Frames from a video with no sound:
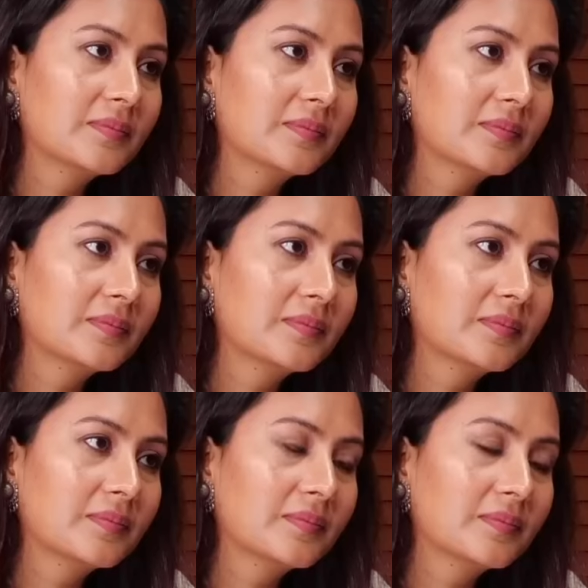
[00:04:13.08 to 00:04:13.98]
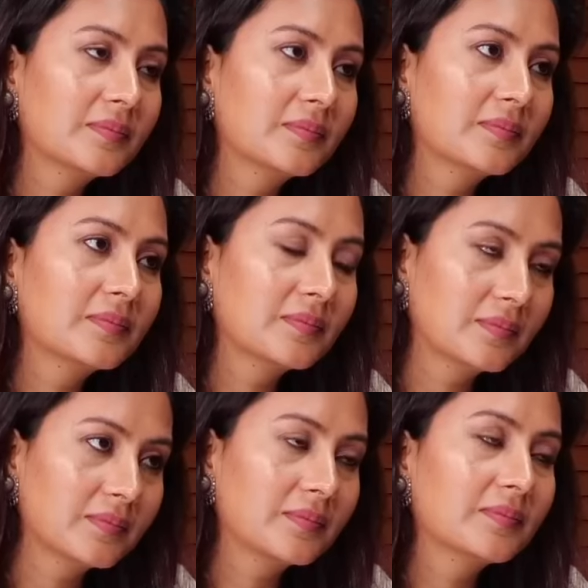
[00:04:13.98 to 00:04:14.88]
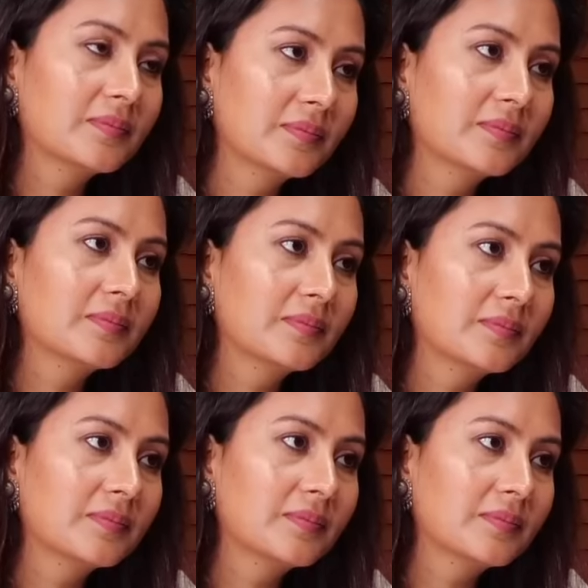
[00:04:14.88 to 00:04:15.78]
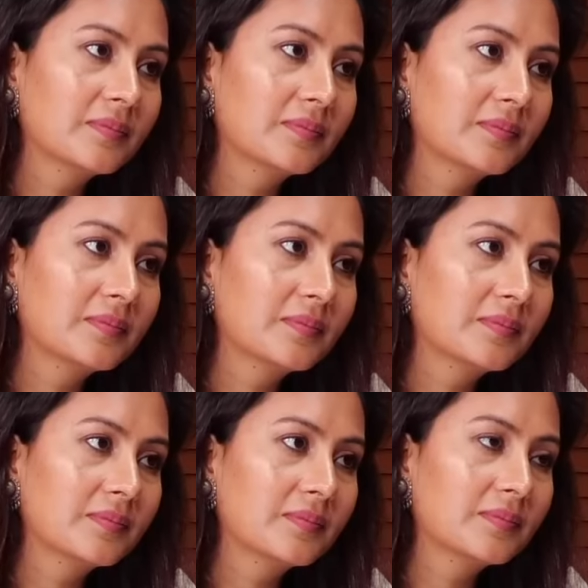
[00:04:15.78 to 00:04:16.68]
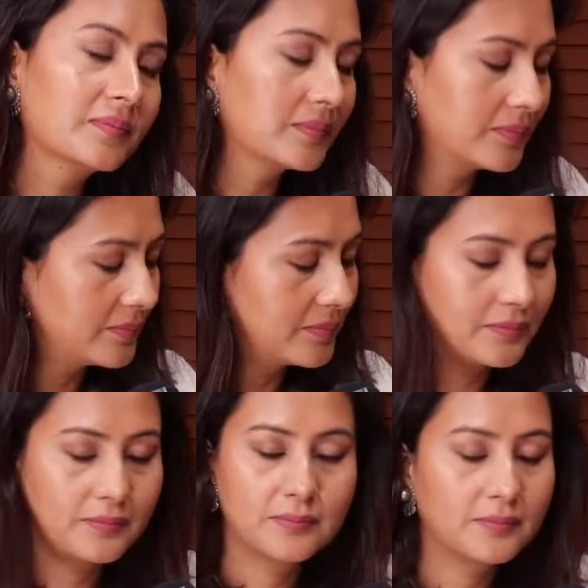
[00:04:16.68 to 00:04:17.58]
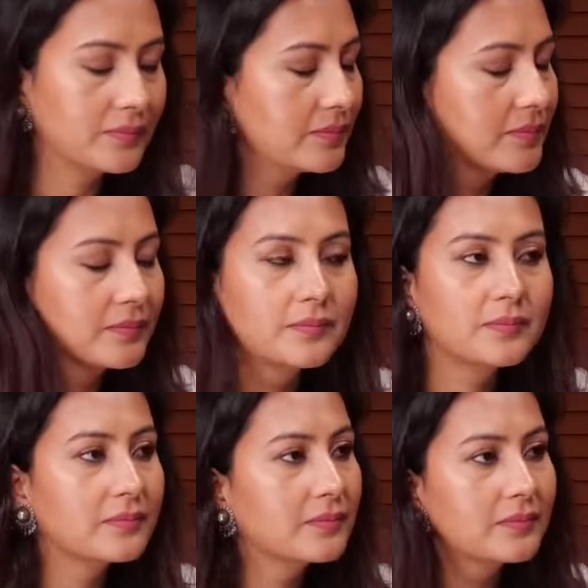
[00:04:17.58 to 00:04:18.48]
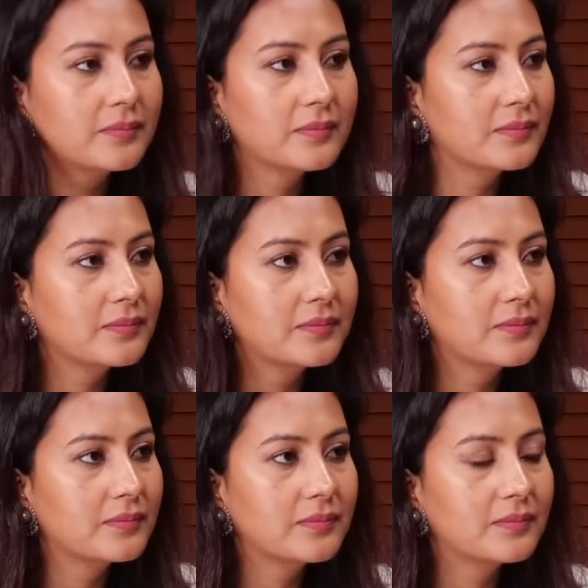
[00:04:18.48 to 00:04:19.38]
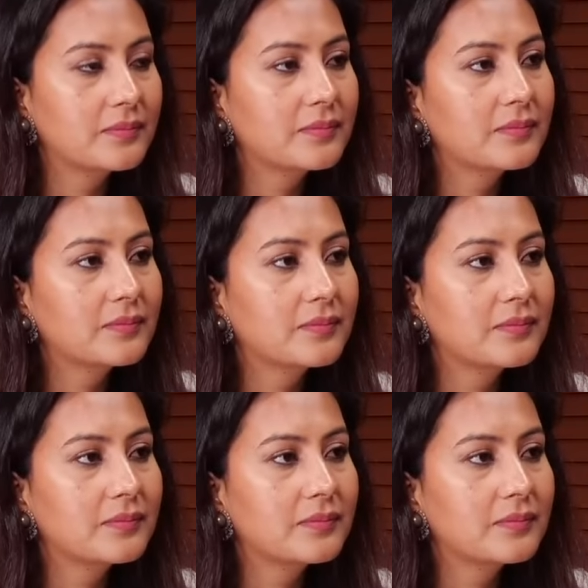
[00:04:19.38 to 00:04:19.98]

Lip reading: [no speech]